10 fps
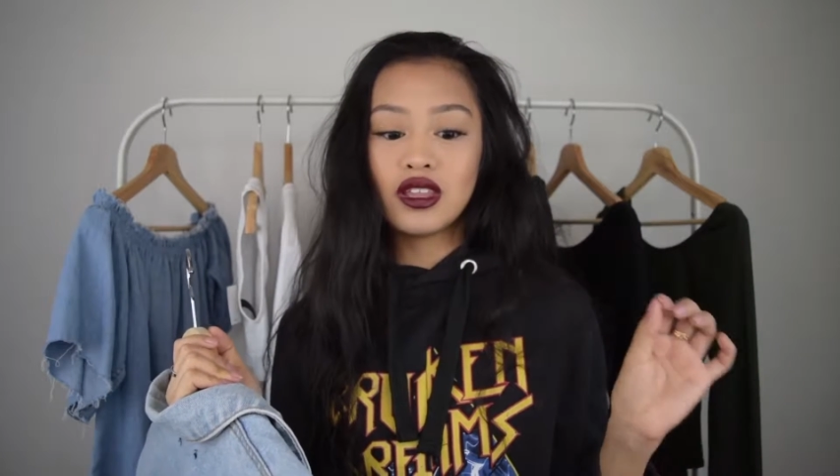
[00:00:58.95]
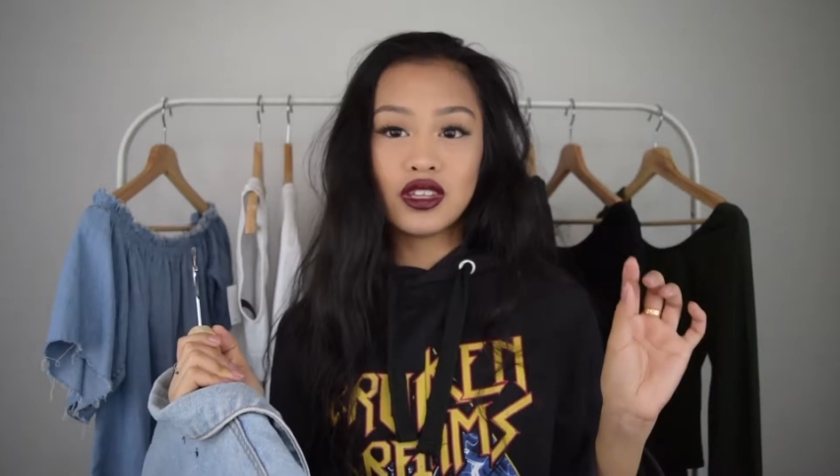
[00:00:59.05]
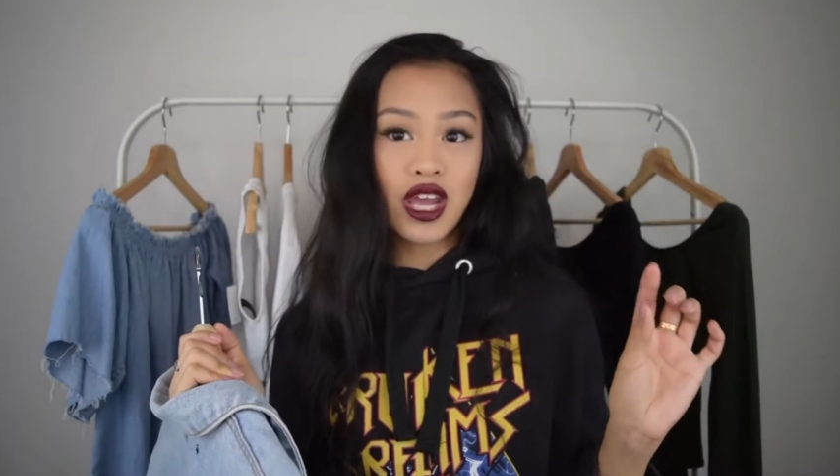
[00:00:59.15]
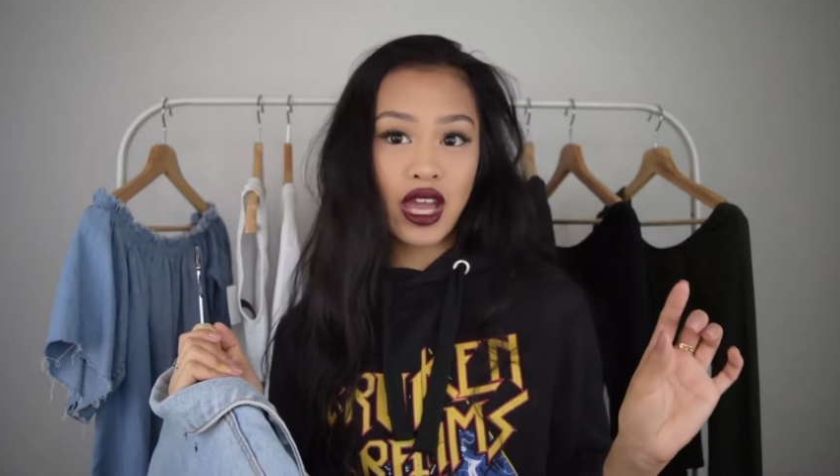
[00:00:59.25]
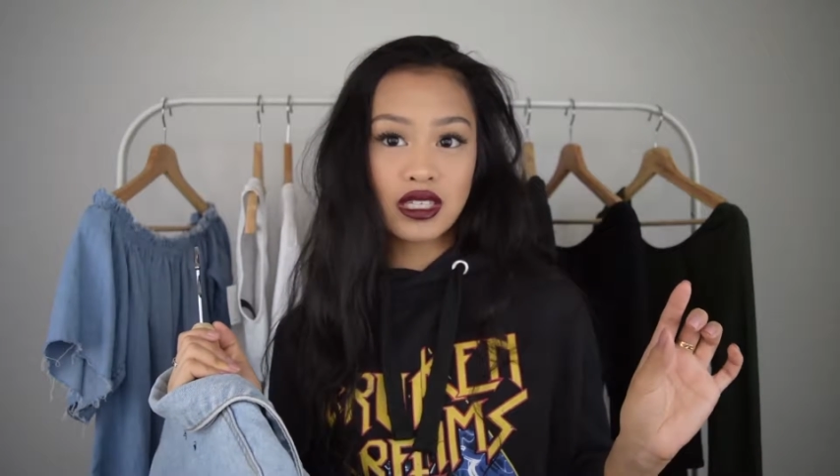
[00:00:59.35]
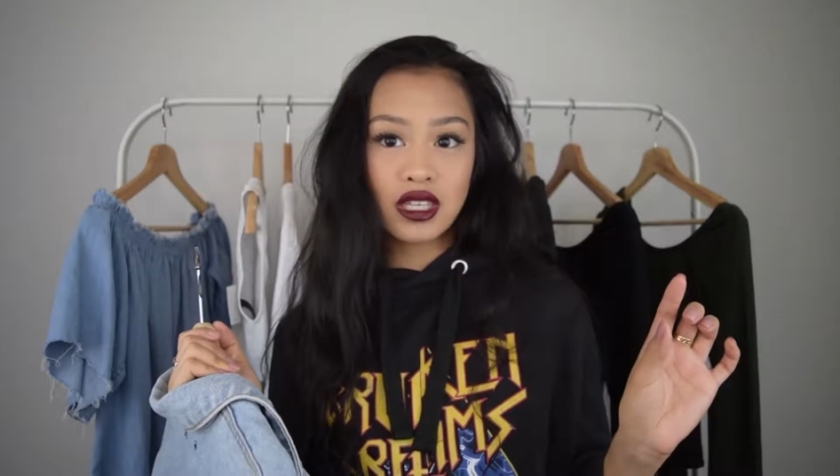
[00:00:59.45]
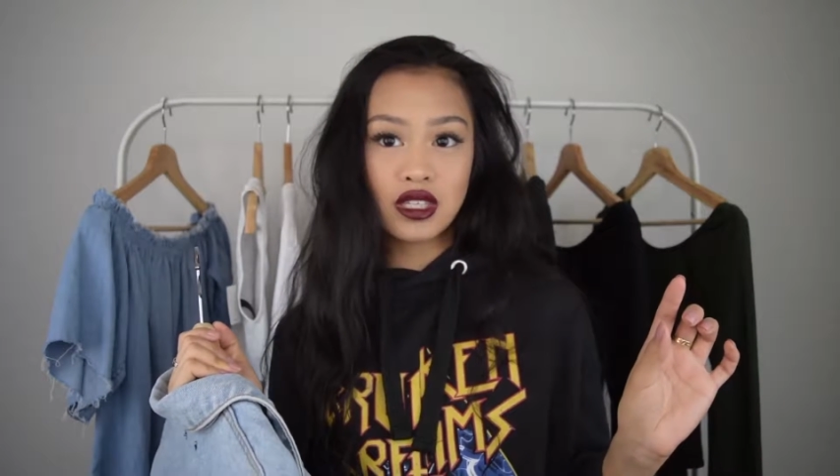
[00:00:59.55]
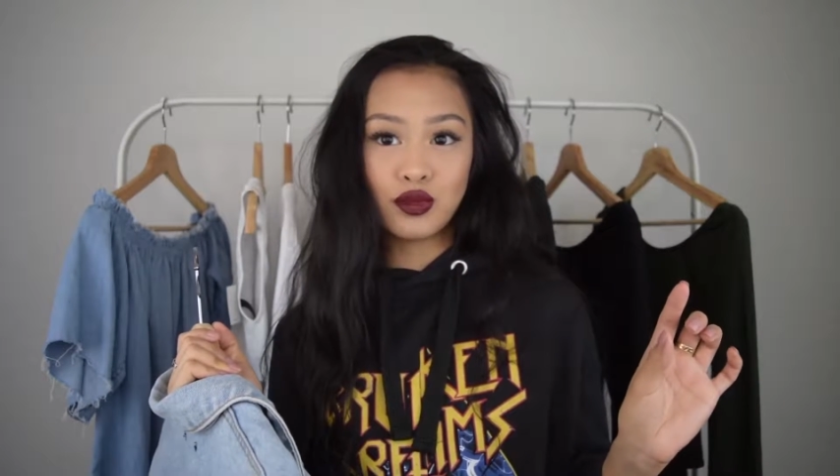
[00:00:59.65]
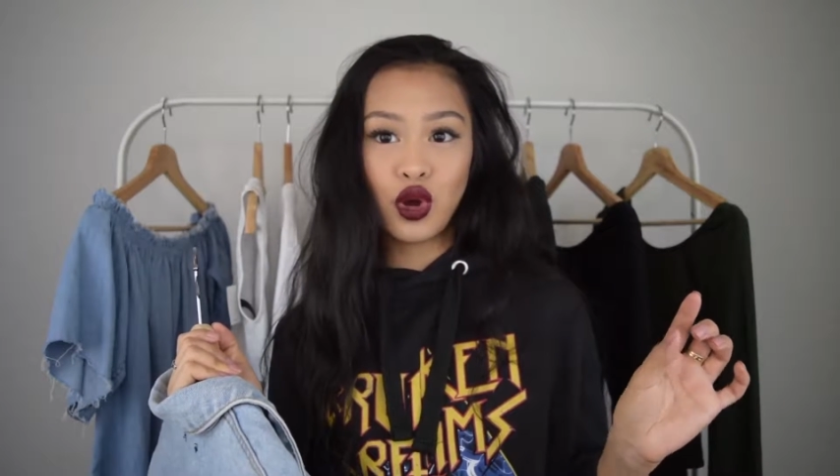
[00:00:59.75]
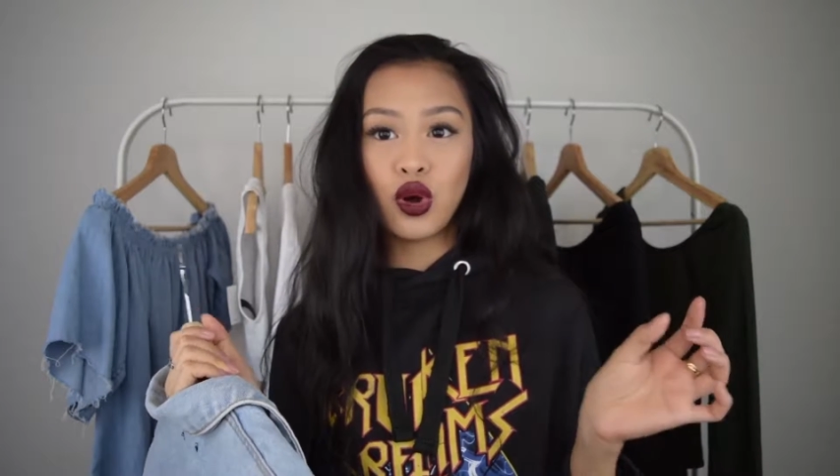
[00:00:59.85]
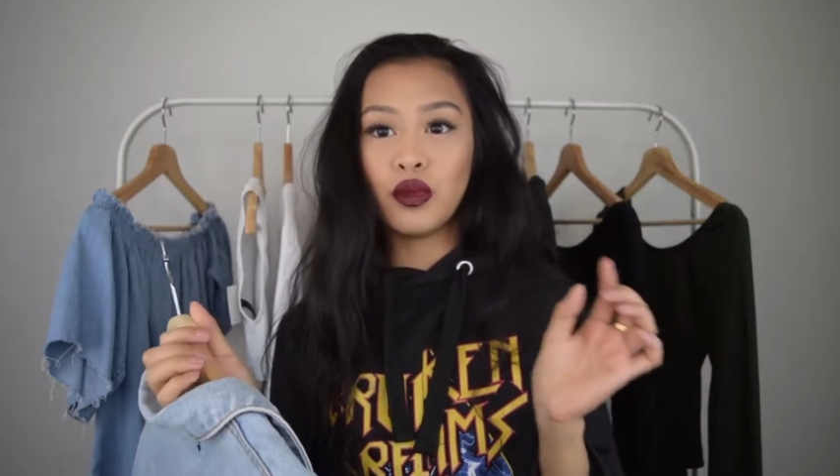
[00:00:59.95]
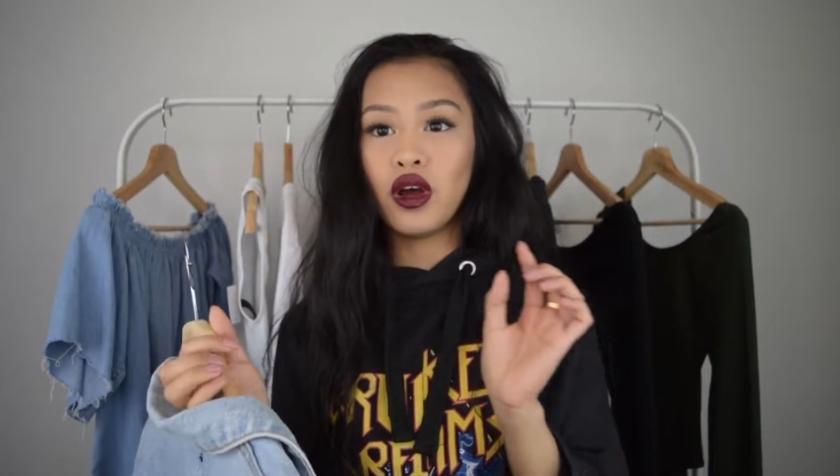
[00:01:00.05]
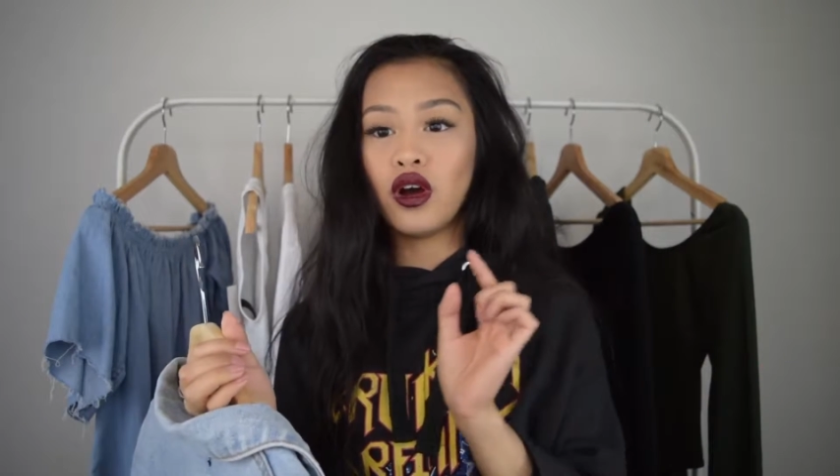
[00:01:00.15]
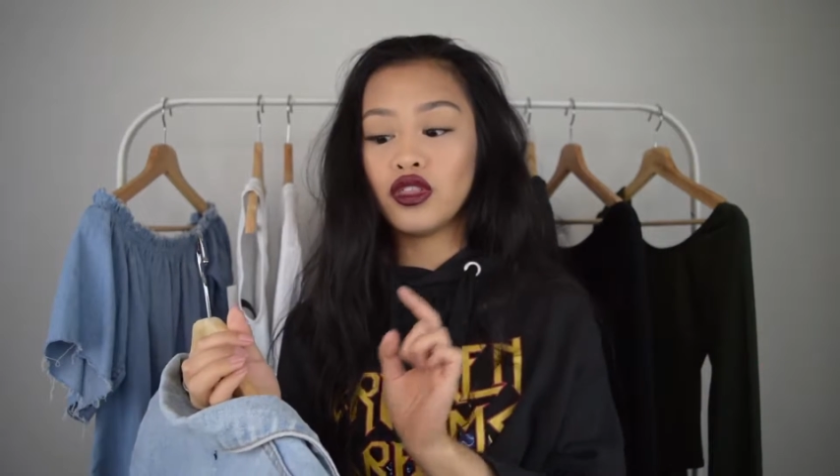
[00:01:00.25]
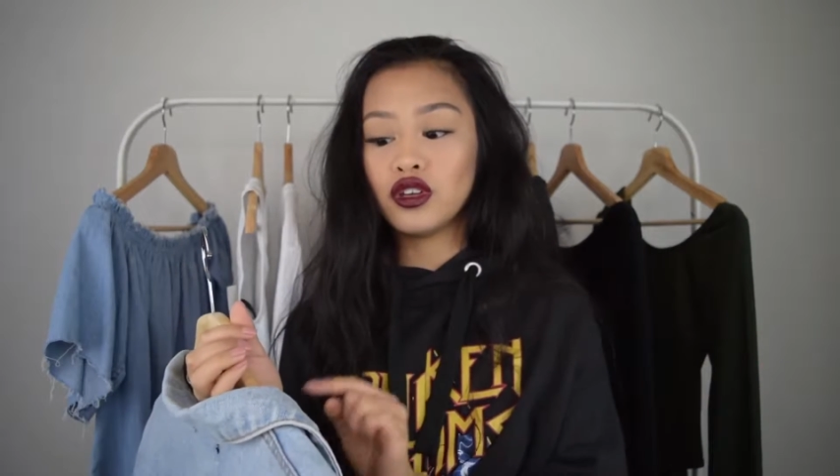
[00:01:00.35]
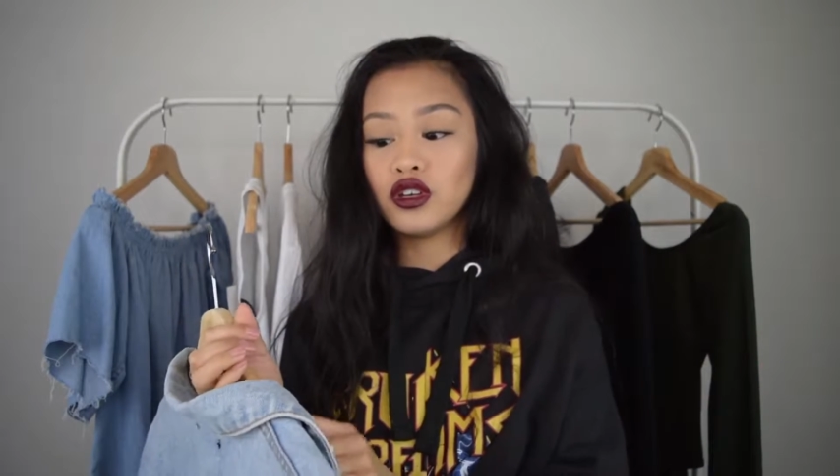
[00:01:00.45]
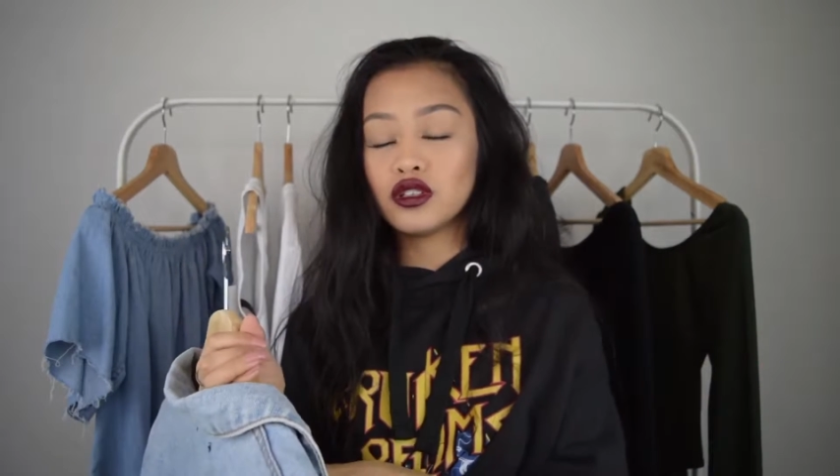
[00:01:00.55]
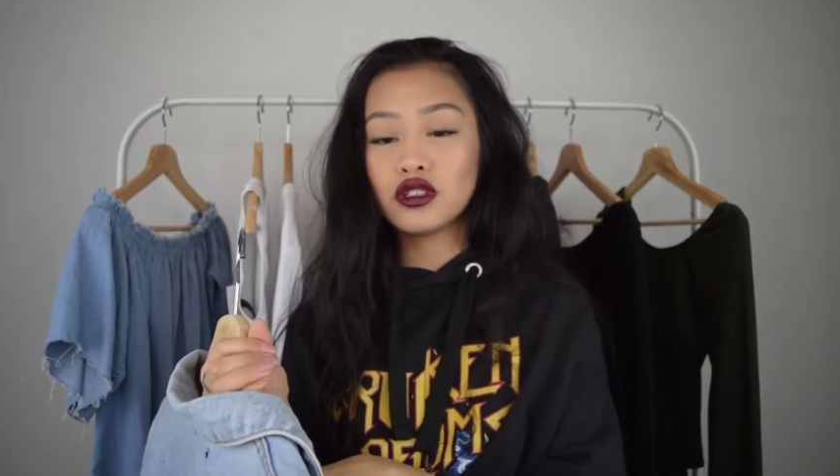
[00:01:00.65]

the tag said small, but on the